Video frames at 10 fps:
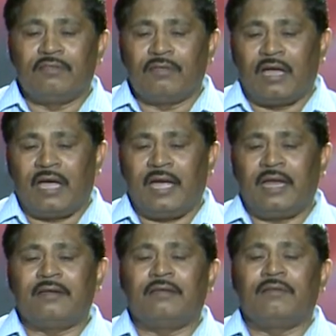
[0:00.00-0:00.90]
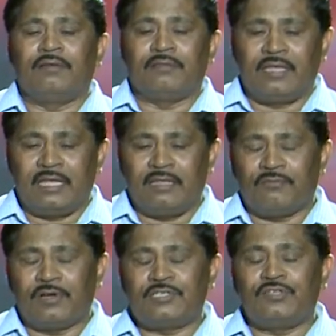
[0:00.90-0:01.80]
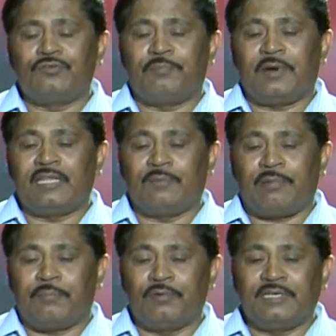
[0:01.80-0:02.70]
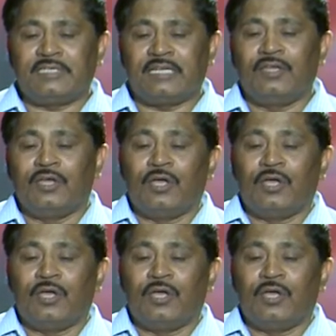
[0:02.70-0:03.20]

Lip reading: and then once you define the population,